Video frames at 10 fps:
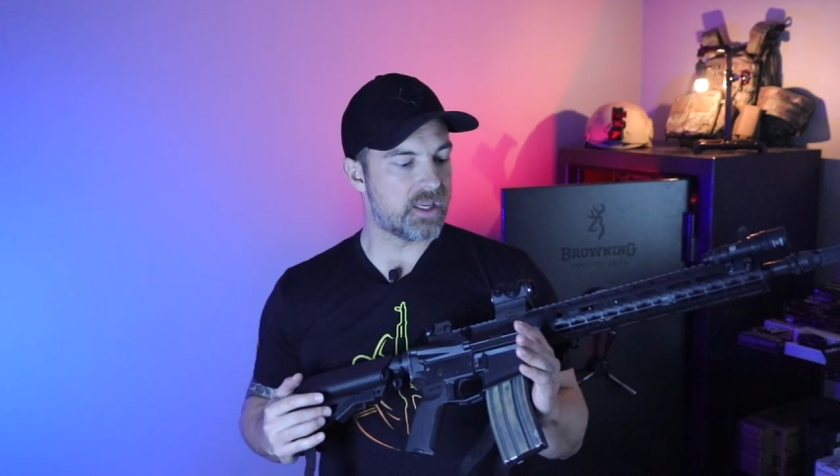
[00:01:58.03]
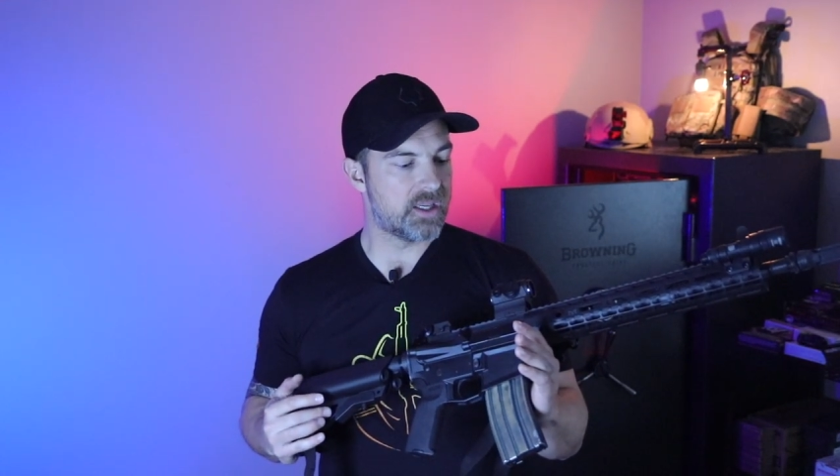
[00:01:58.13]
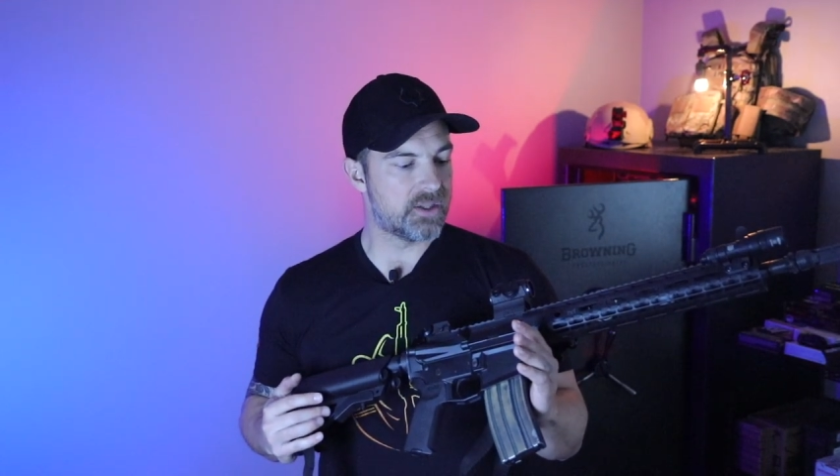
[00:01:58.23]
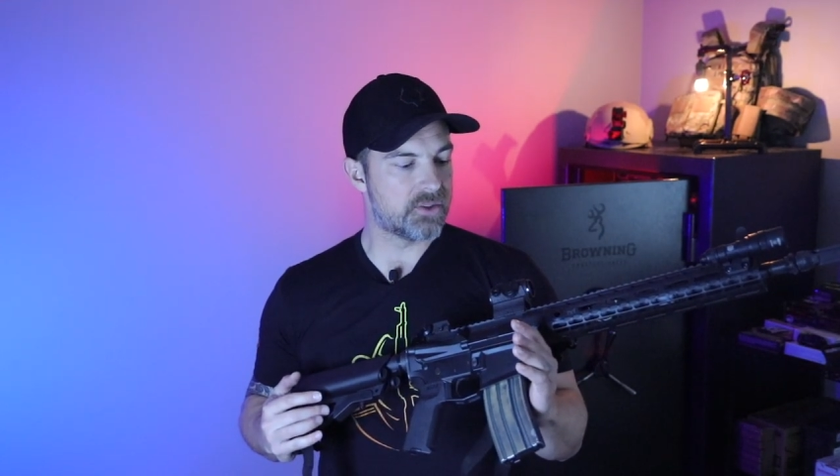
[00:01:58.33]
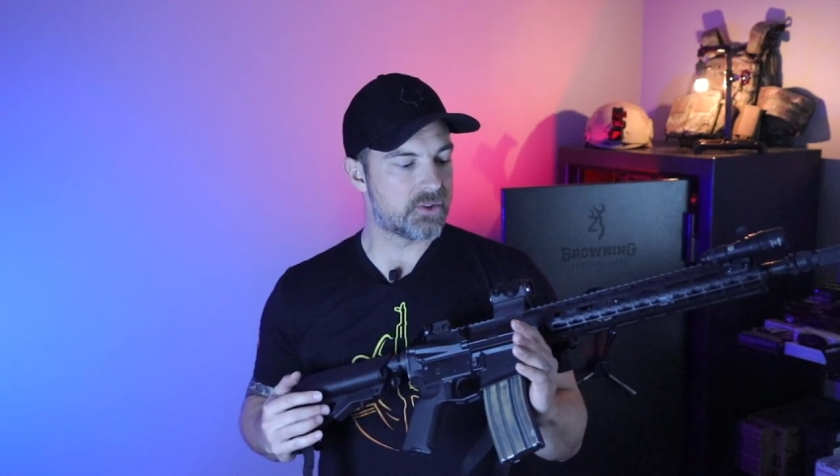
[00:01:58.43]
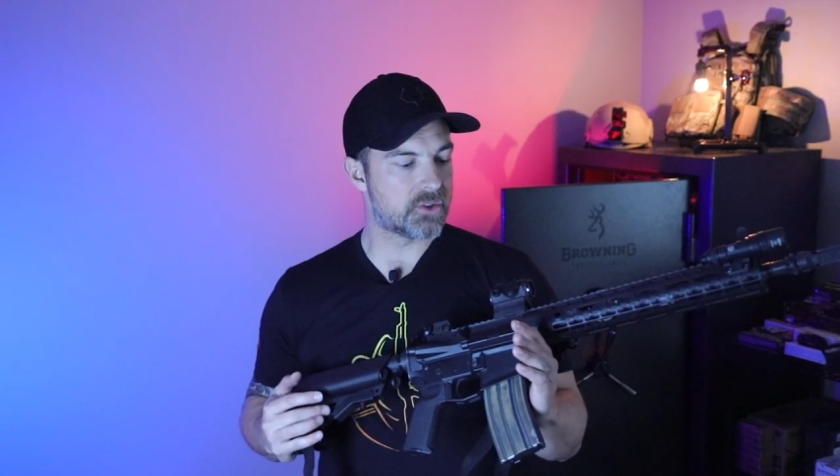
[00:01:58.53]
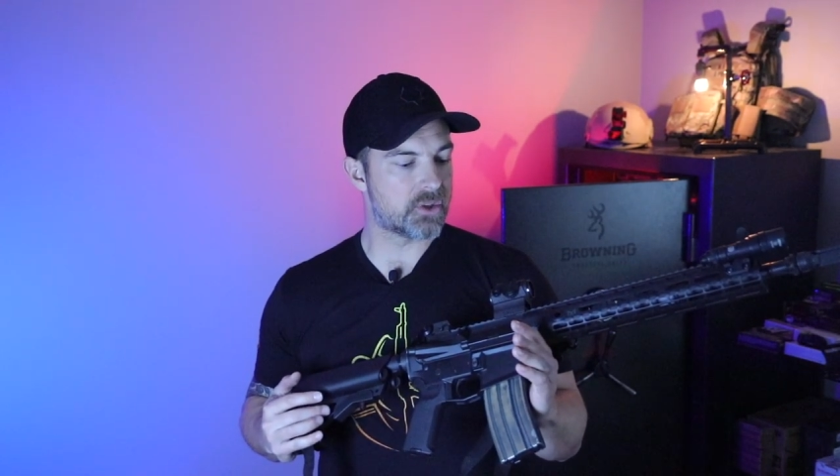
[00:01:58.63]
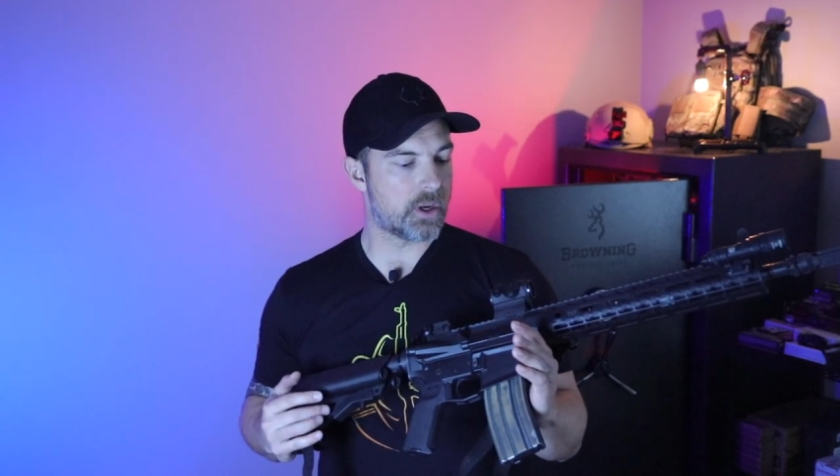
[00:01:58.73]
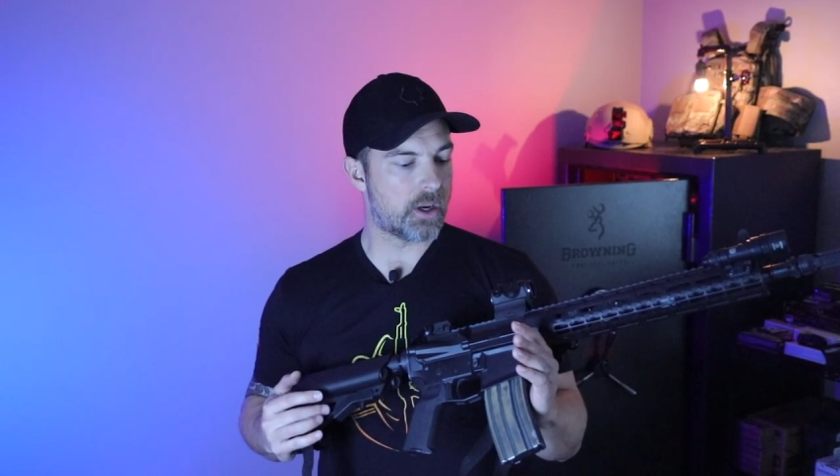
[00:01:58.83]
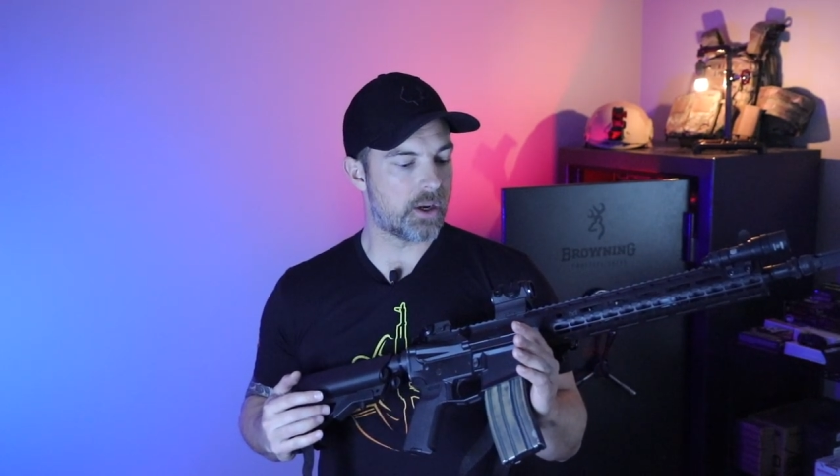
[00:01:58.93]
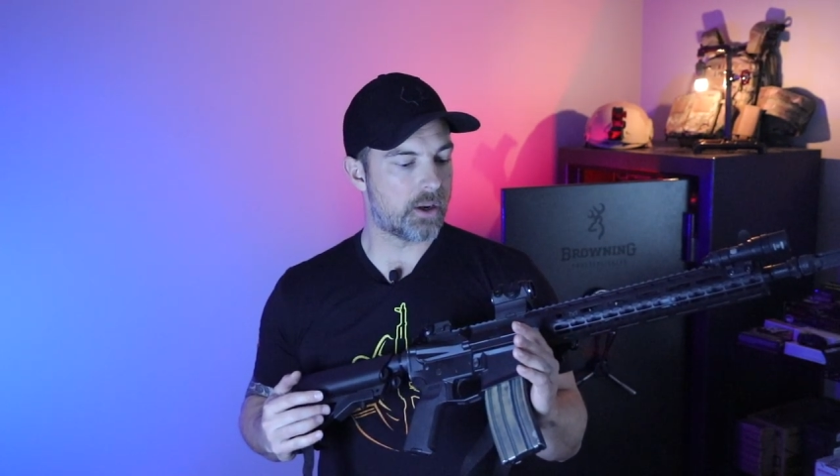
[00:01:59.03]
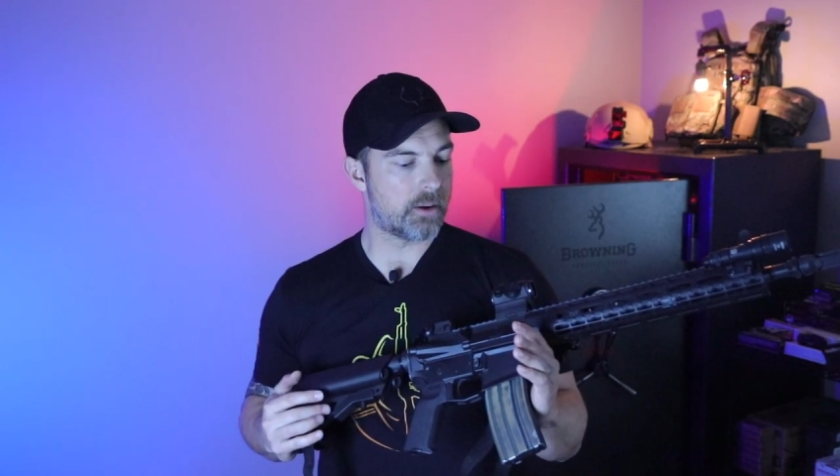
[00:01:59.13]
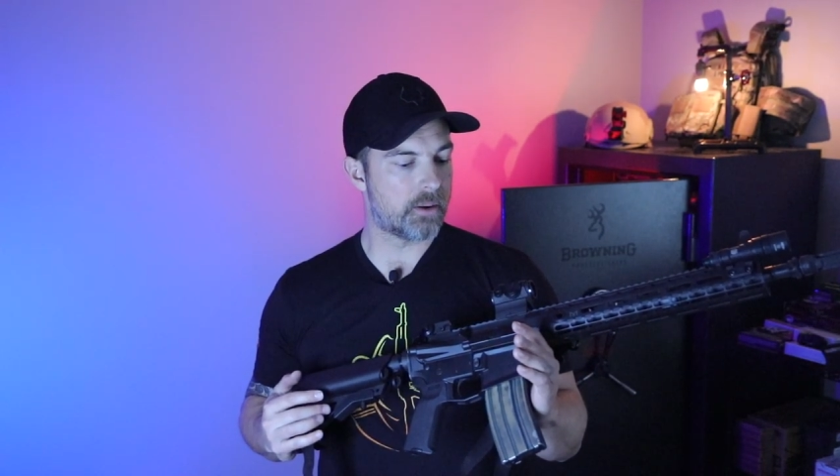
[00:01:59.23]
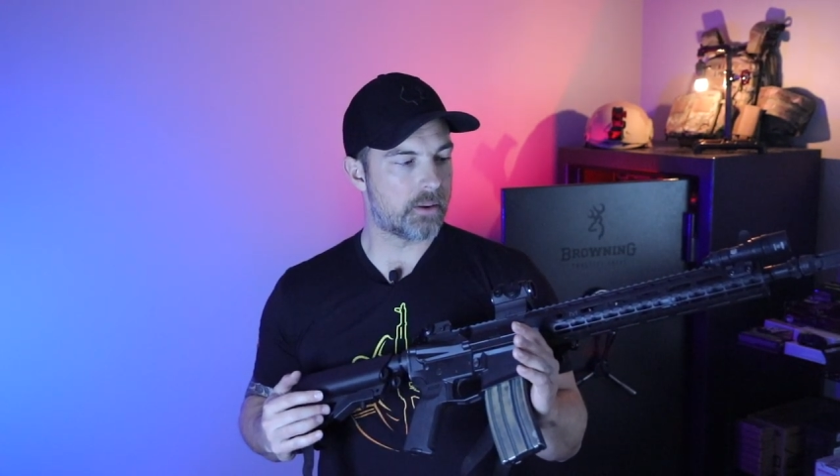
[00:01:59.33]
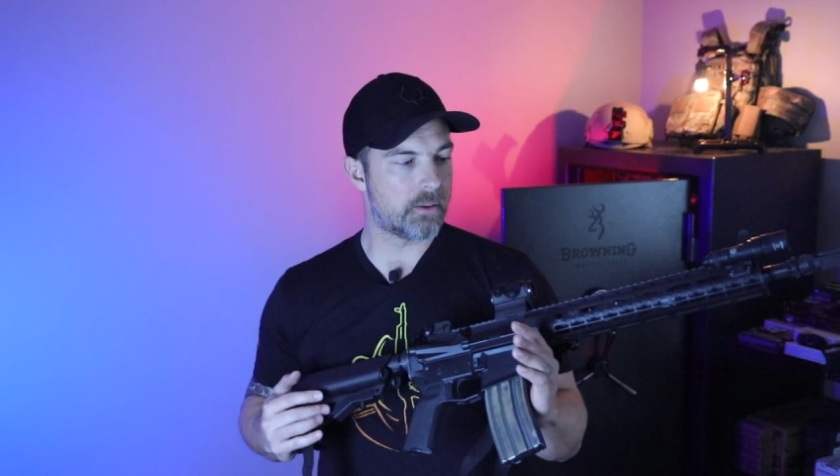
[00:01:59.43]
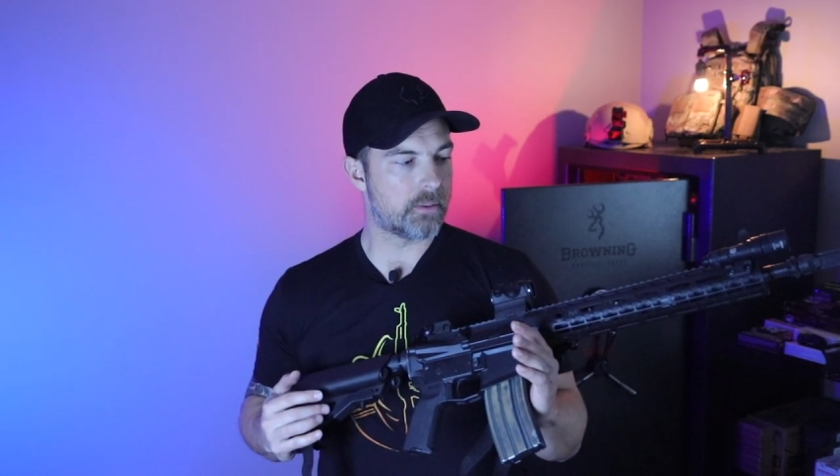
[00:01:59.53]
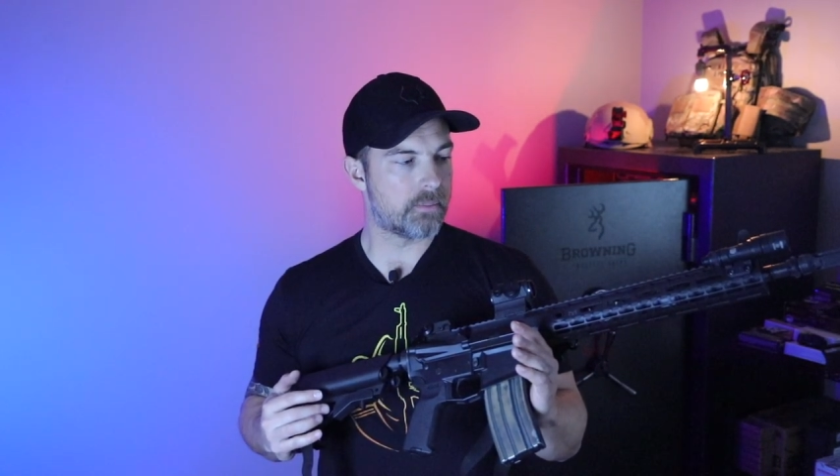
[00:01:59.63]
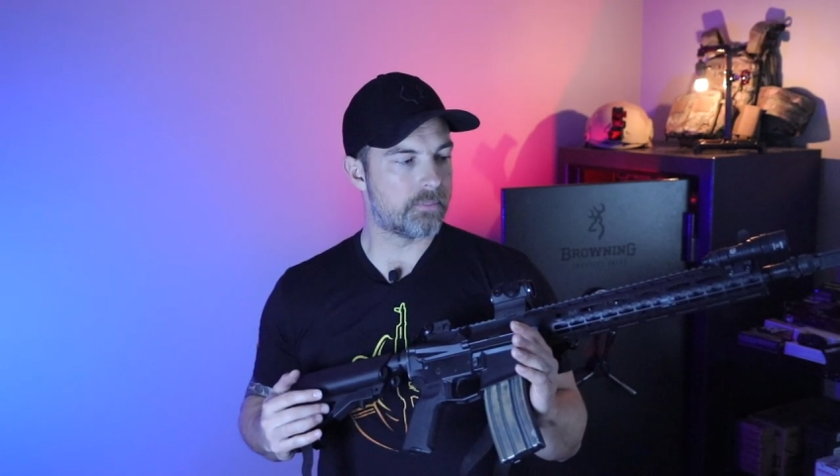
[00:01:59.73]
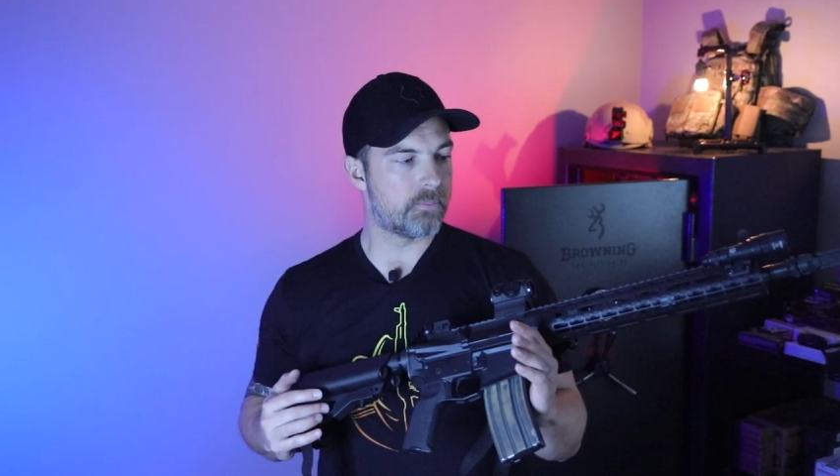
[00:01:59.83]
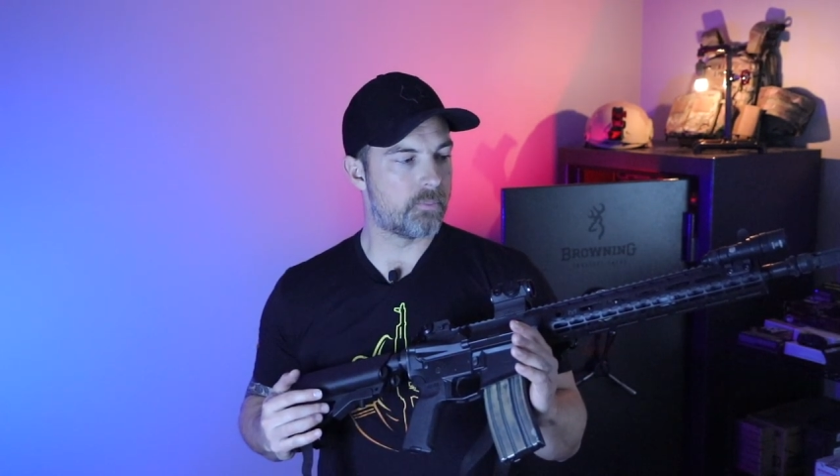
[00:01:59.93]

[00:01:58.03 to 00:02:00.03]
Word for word: is uh,